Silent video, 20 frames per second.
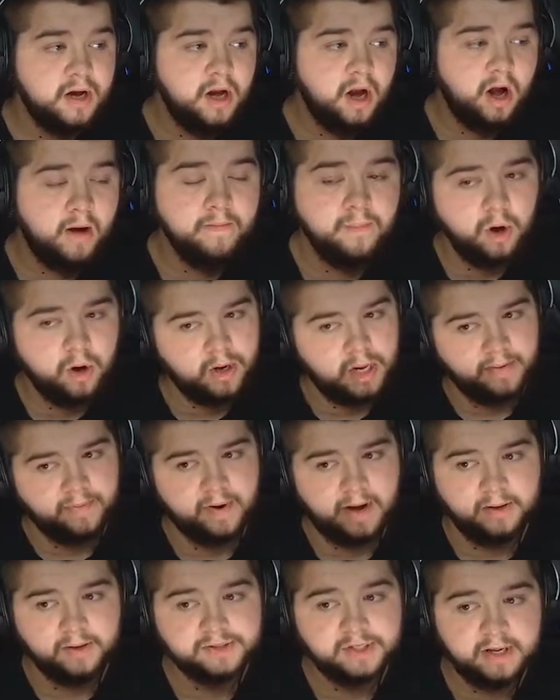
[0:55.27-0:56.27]
I'm not going to
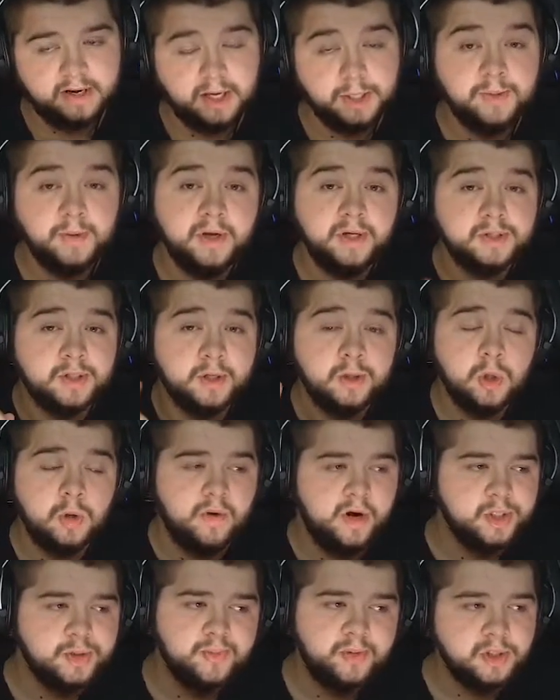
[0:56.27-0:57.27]
pronounce that left wing, so I
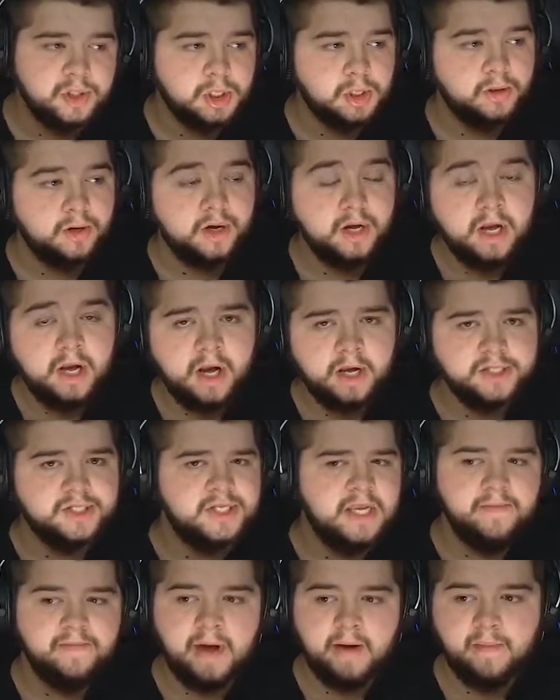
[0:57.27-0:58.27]
always butcher it.
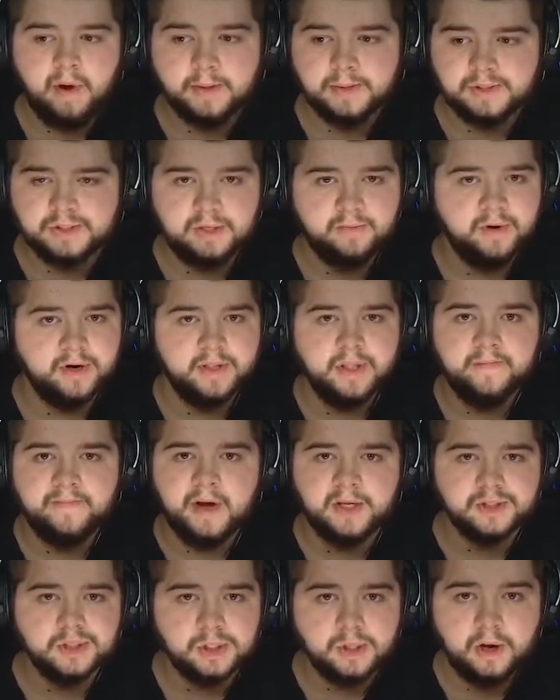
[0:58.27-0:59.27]
Asimhem, obviously one of the
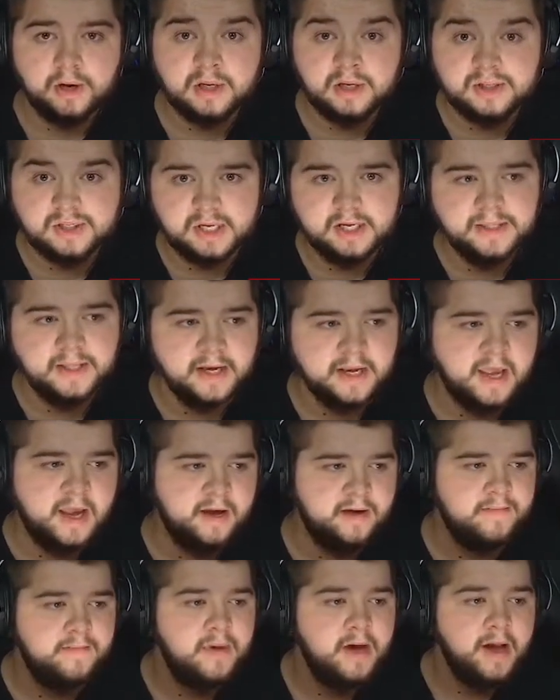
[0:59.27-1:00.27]
best strikers in the
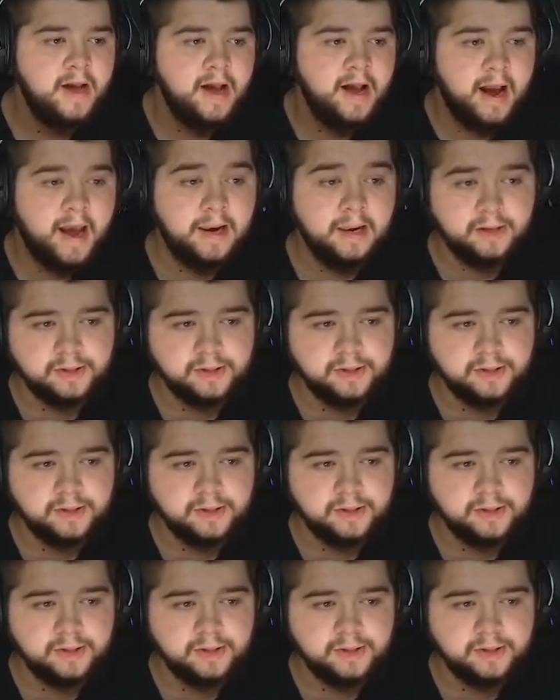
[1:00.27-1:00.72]
game. And